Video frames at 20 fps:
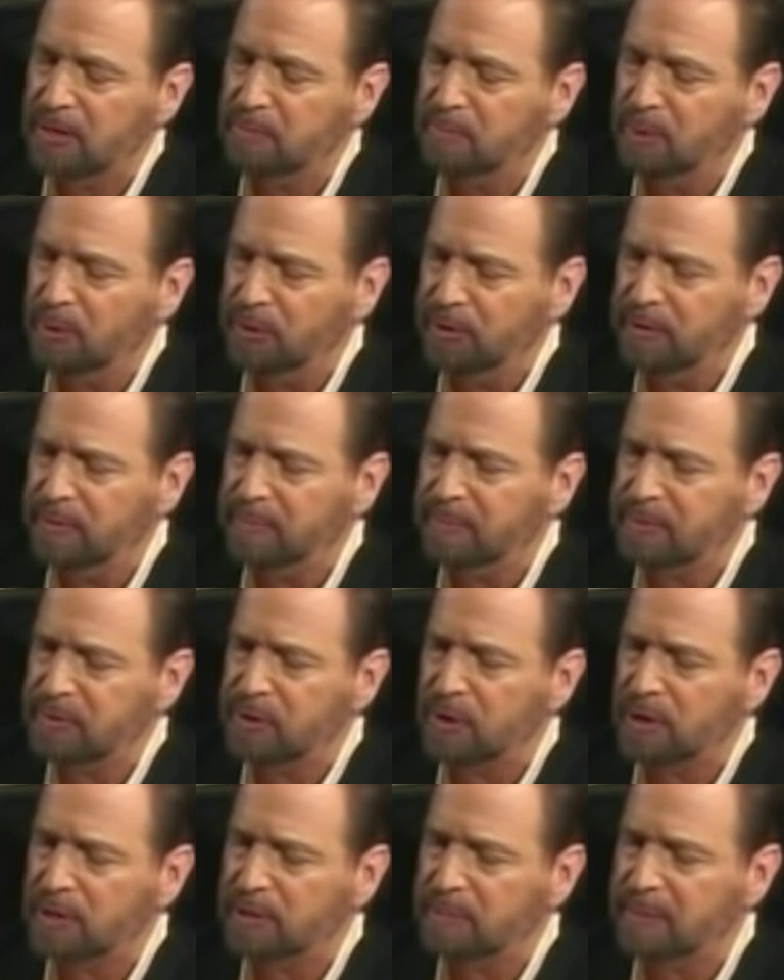both of them
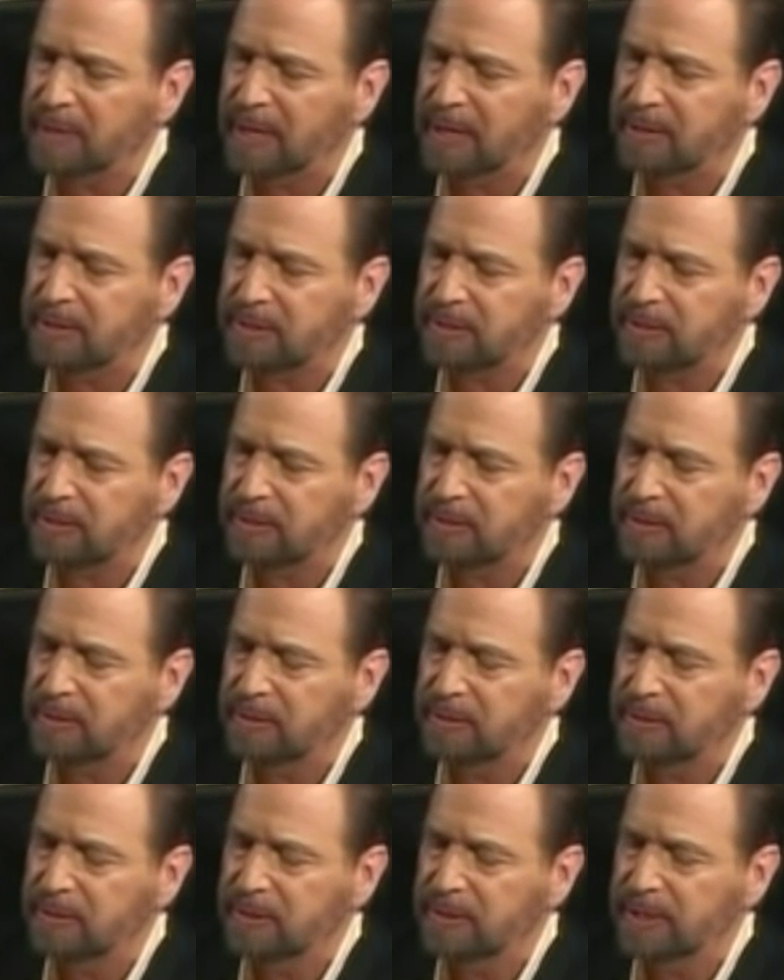talked about
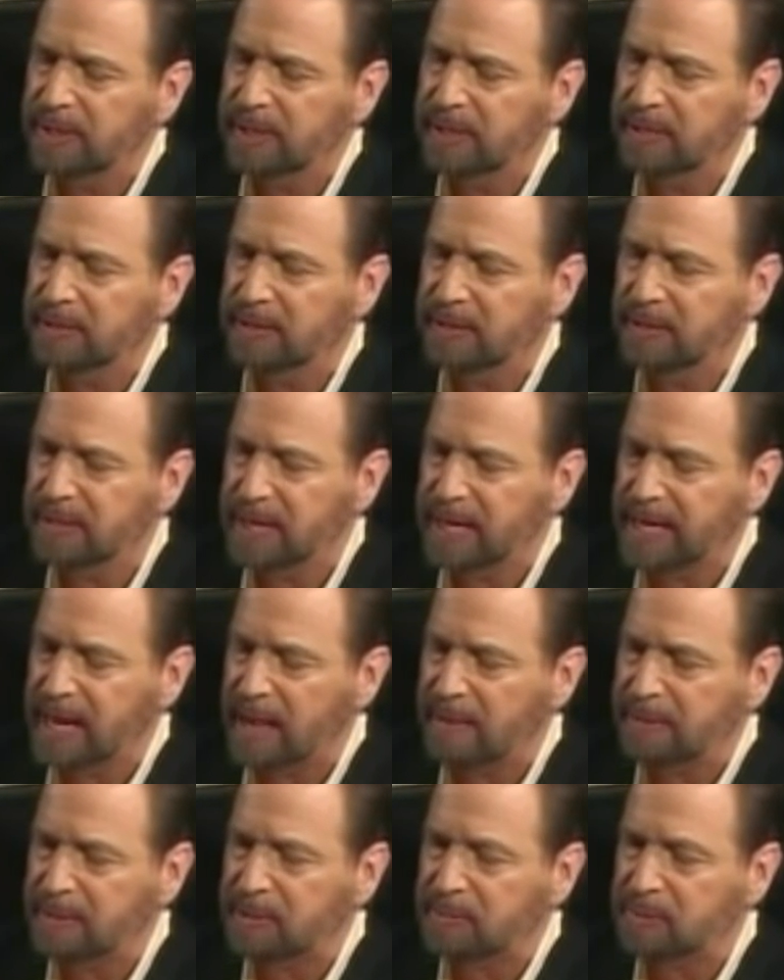the
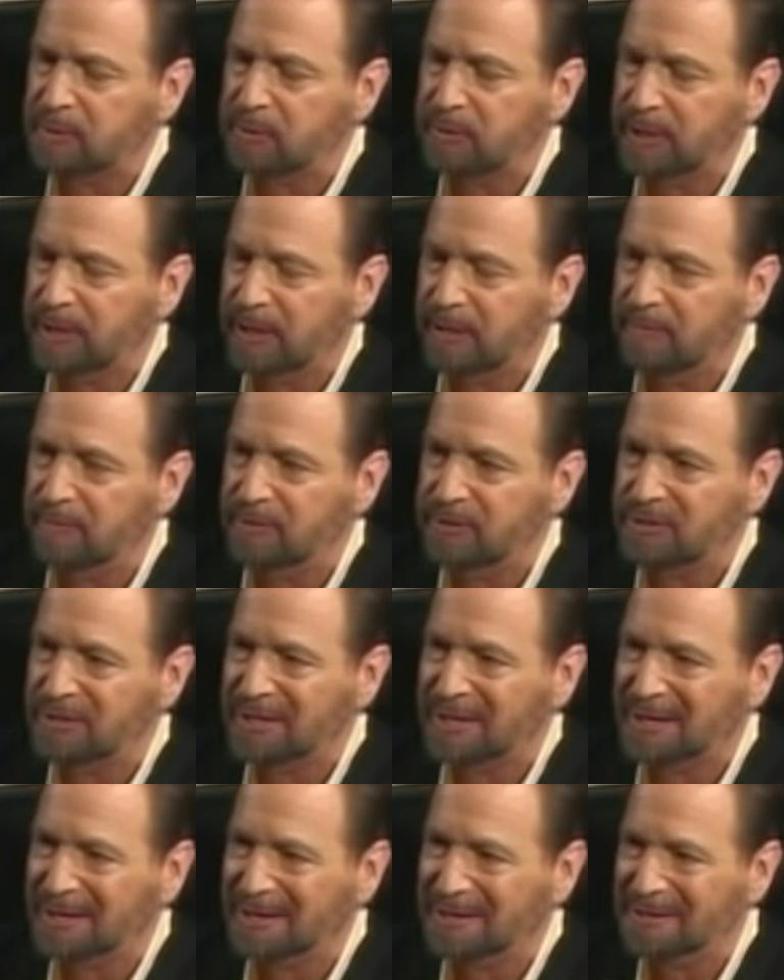dynamics between Elvis
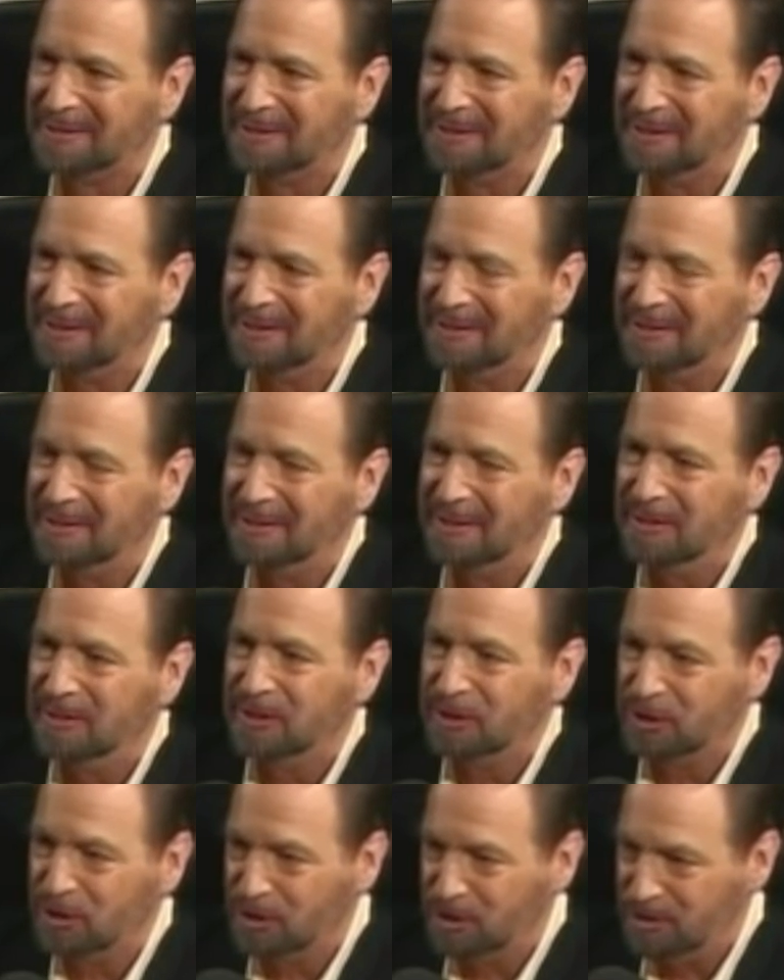and
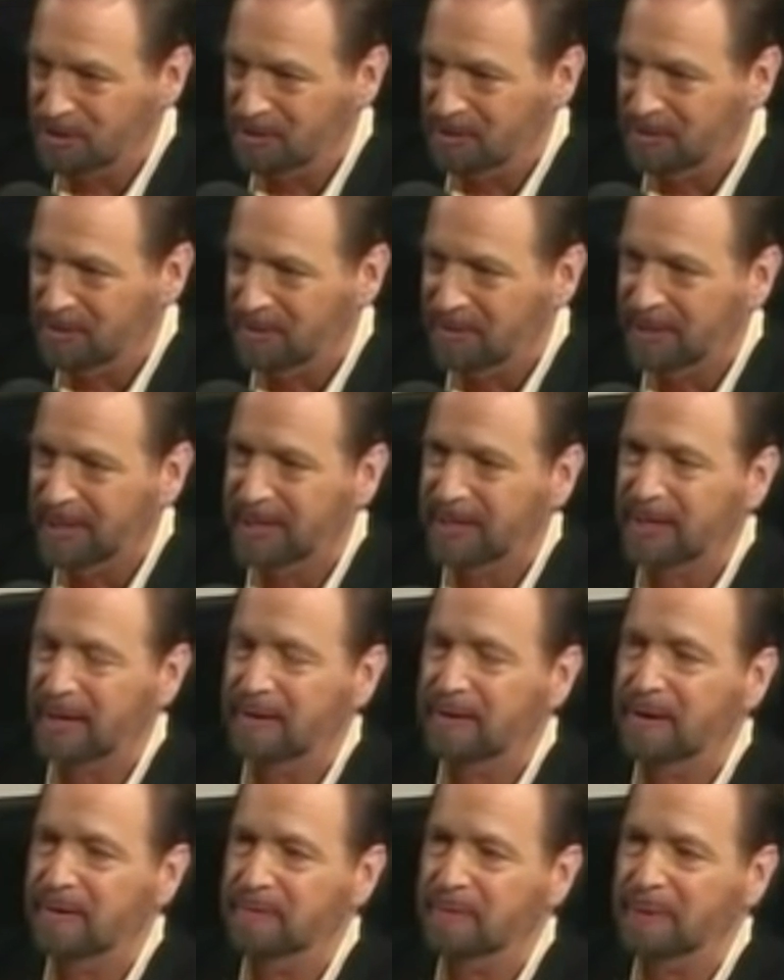the Colonel, and
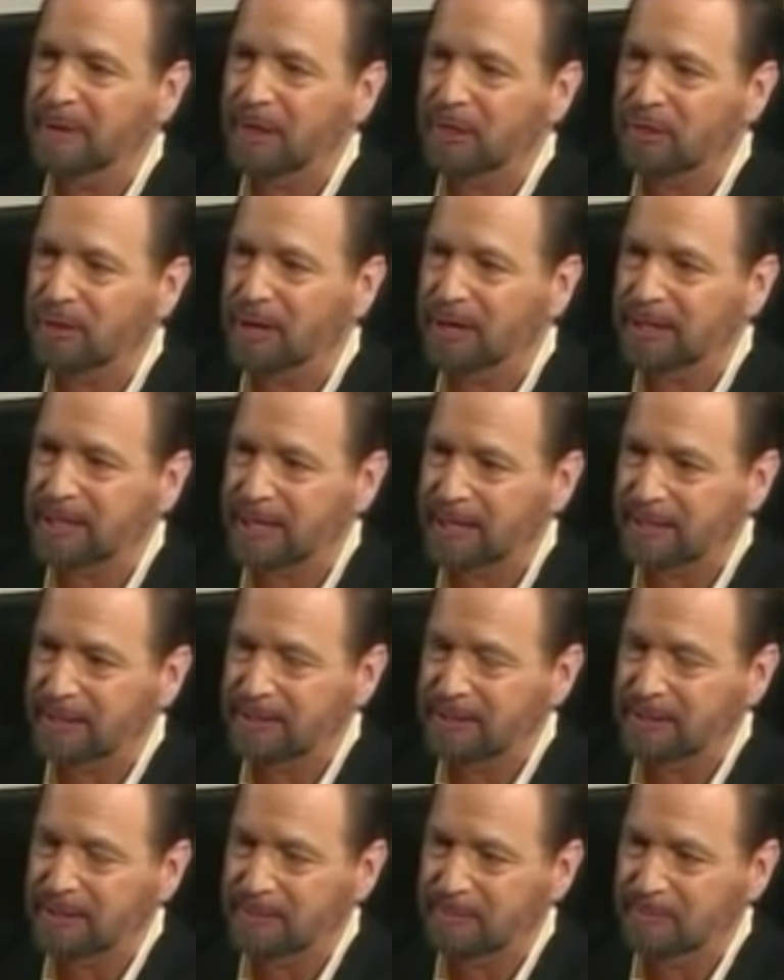everybody thought
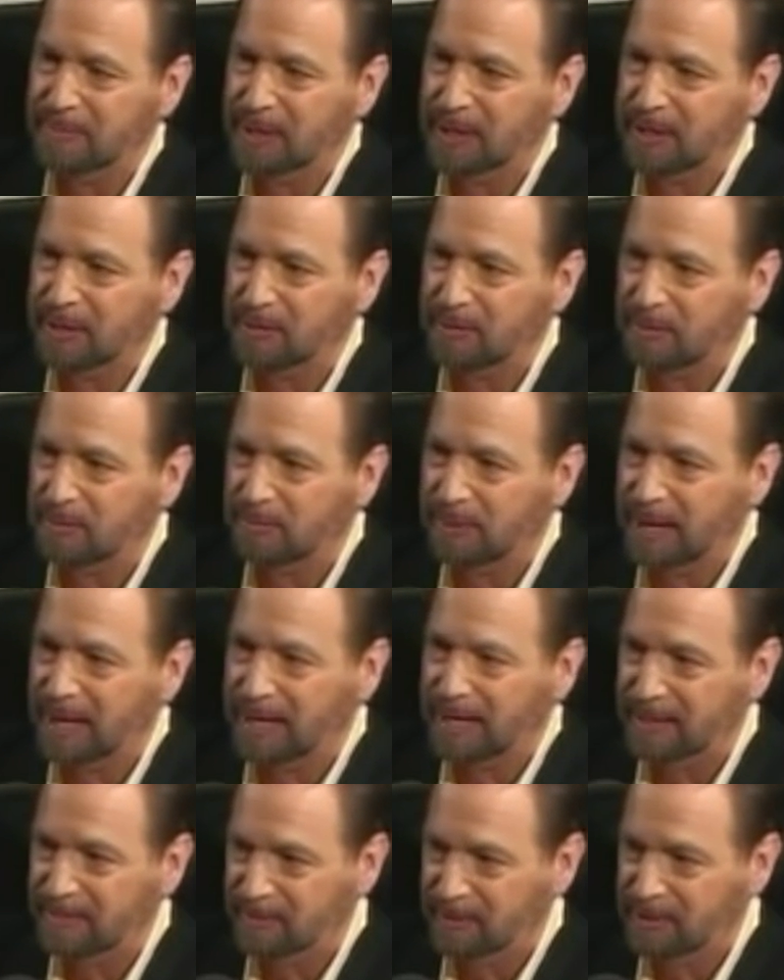that the Colonel
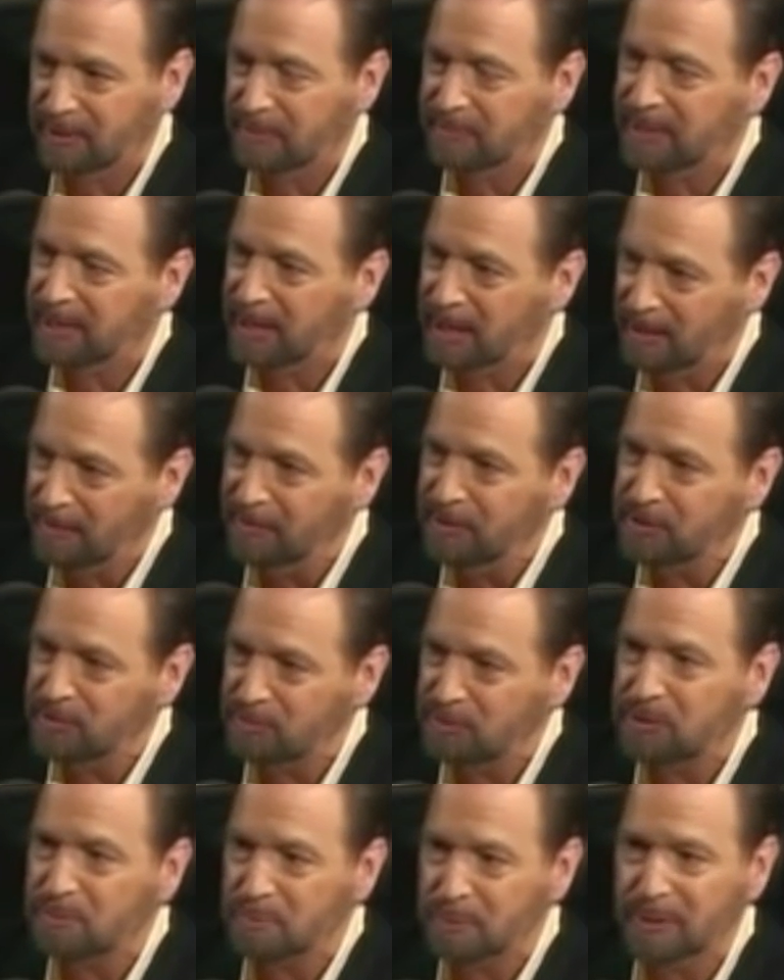ran everything, but Elvis
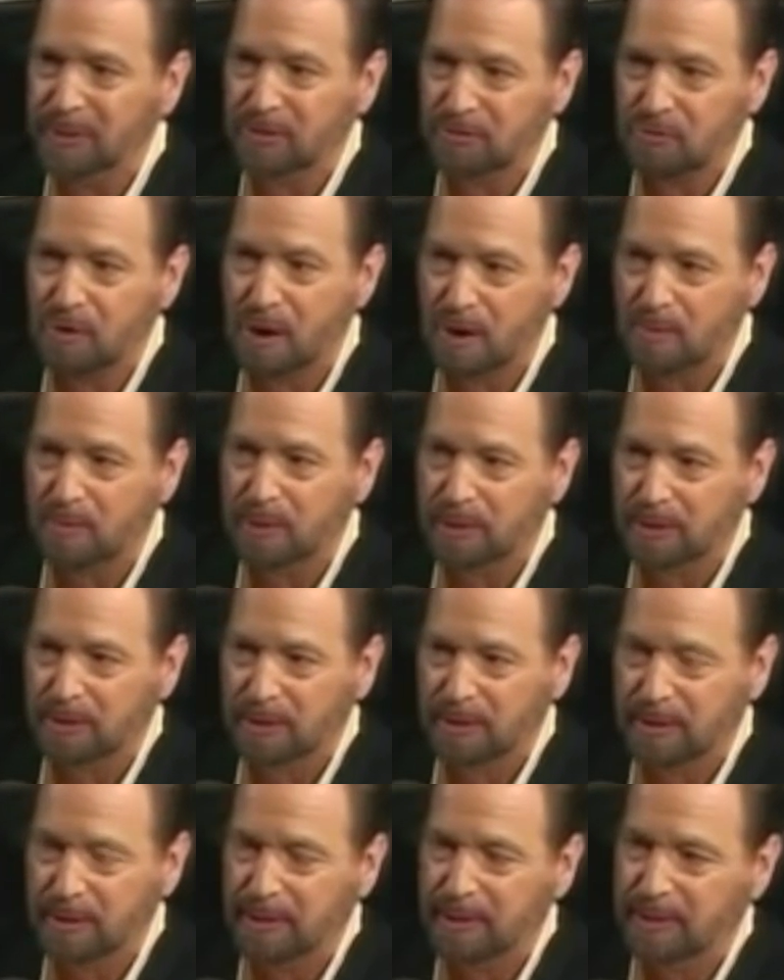was pretty strong-willed.
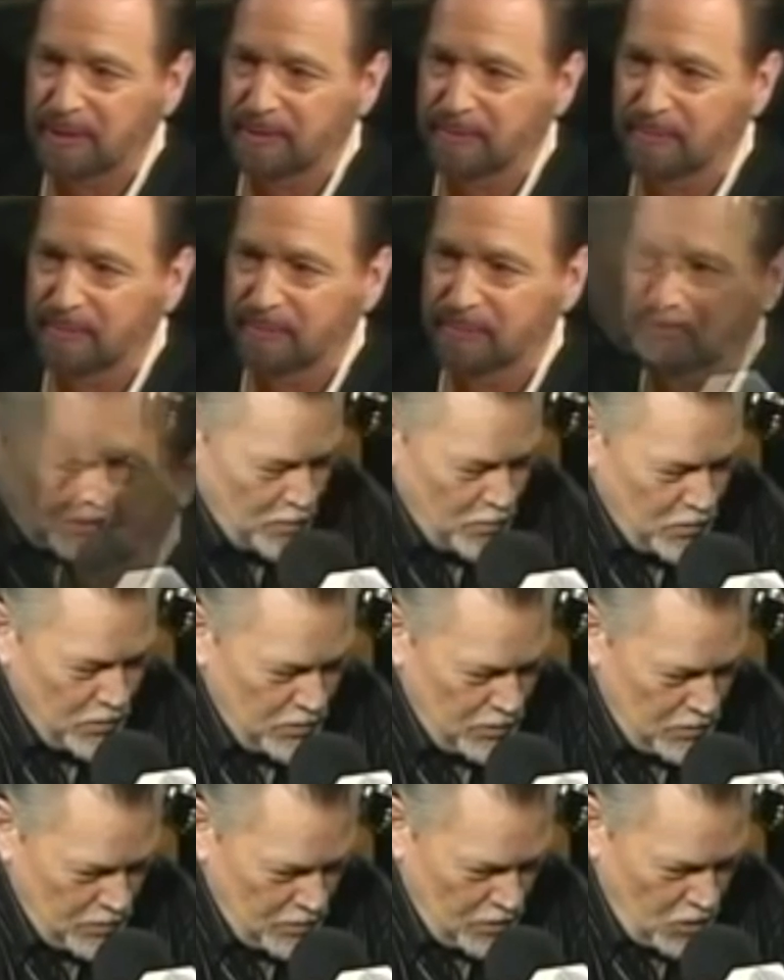Let me tell you
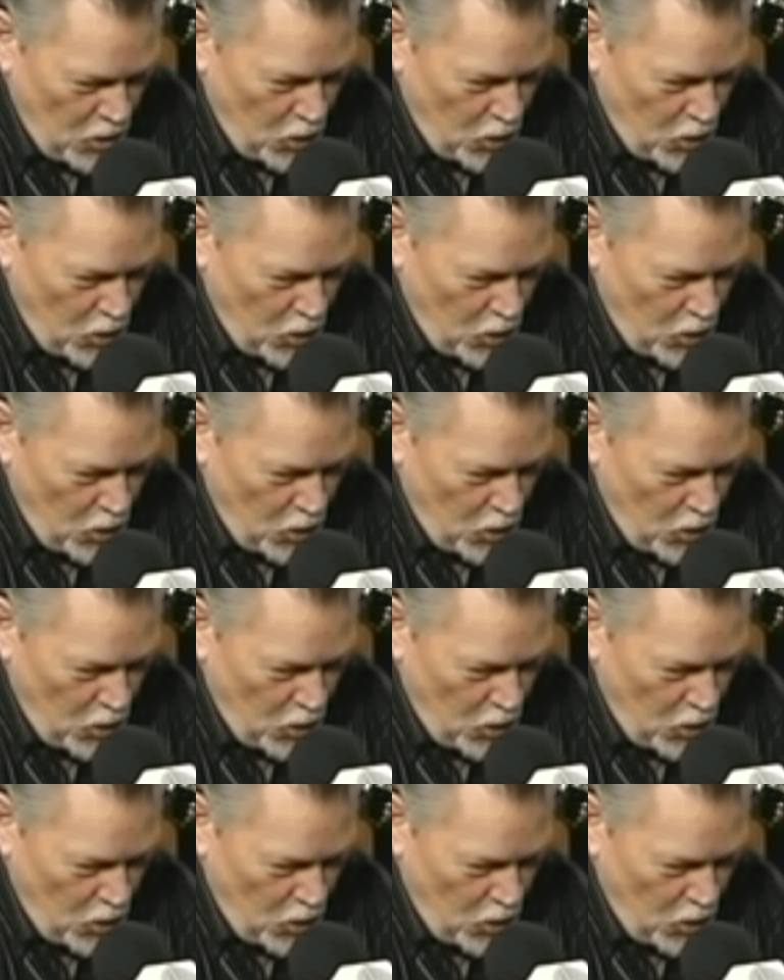something.